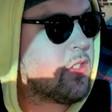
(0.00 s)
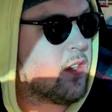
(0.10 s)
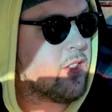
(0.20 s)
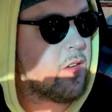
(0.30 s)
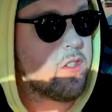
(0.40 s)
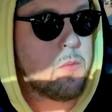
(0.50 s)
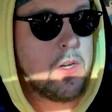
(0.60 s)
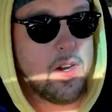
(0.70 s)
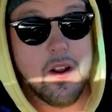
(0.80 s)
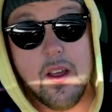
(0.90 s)
because I've just been
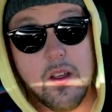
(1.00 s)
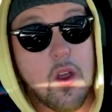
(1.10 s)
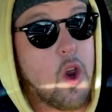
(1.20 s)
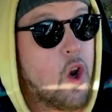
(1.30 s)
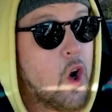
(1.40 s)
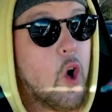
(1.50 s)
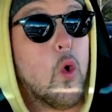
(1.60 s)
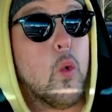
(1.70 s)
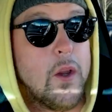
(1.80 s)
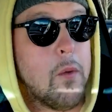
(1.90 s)
in a
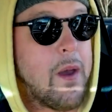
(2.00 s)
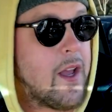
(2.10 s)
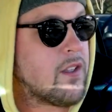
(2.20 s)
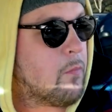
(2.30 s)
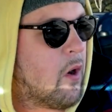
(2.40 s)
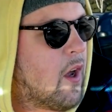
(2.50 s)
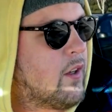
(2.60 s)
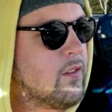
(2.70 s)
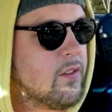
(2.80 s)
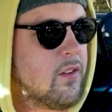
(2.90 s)
real bad spot
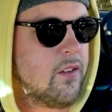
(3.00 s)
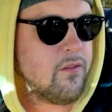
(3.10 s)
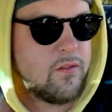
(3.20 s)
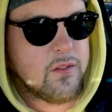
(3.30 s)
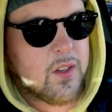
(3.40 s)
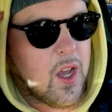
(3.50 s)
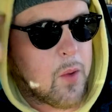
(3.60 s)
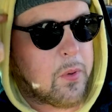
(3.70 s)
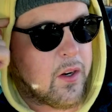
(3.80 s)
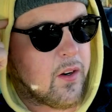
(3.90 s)
up
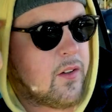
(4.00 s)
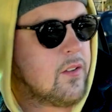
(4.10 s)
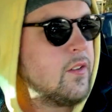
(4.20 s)
here.